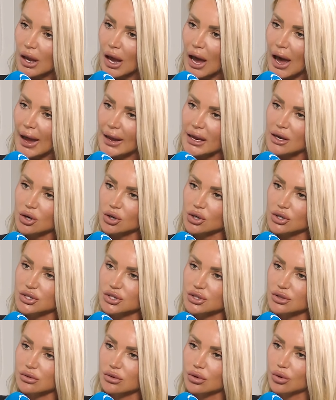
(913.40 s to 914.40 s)
I
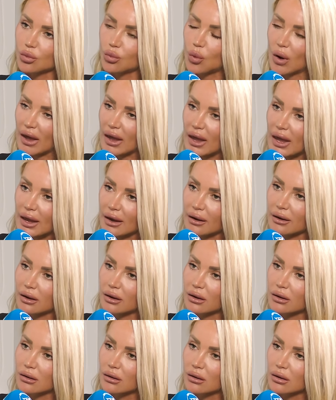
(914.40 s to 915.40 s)
could
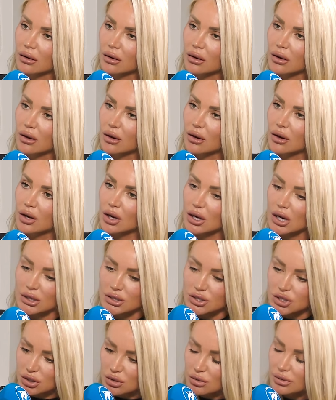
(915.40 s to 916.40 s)
work
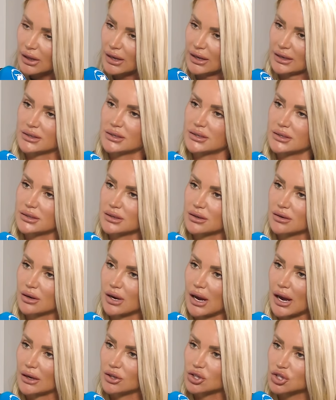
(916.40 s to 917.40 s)
and do this
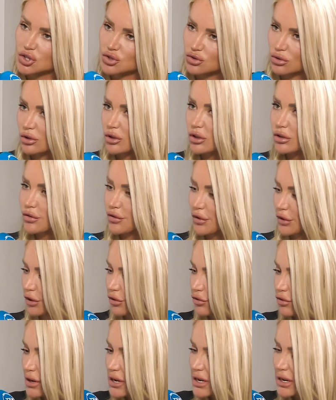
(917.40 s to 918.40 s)
and struggle for
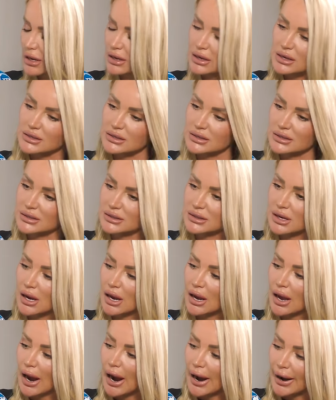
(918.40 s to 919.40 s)
three years.
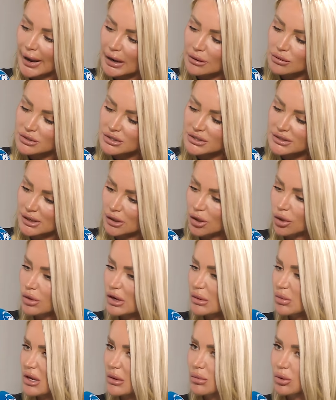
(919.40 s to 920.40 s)
And I would still
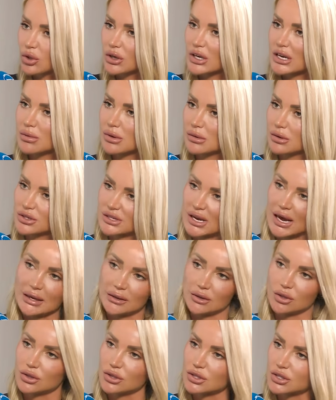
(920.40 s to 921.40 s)
only be a bookkeeper because I
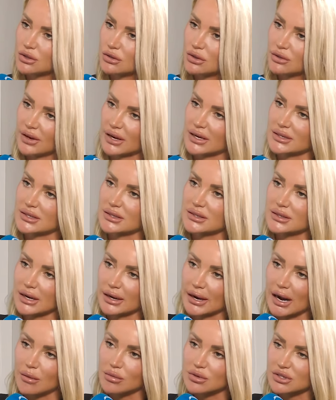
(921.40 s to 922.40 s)
hadn't gone to university
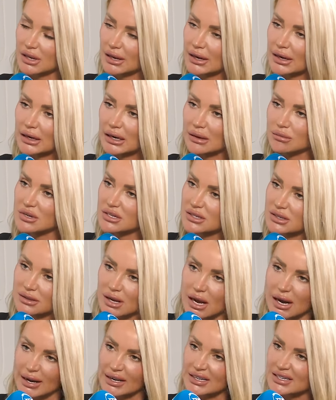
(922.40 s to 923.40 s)
and I was like limited
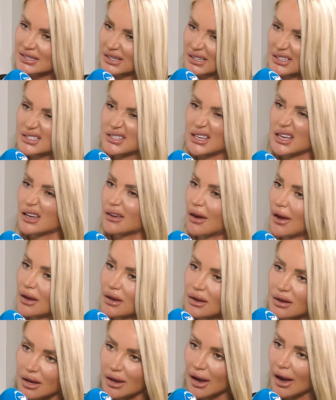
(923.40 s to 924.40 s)
at like 16k a
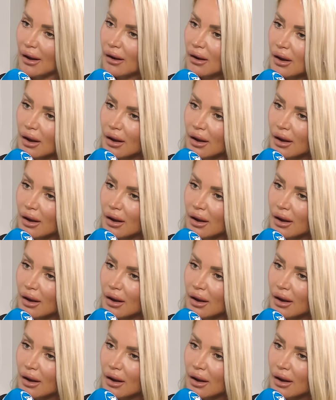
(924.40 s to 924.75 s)
year.